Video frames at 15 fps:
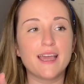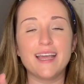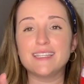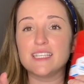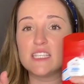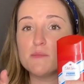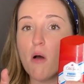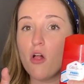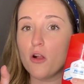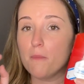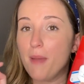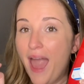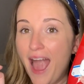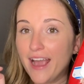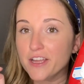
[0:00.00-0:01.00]
It's a smaller
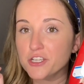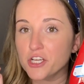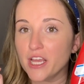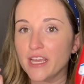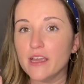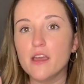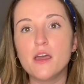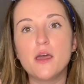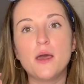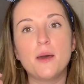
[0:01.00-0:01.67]
packaging,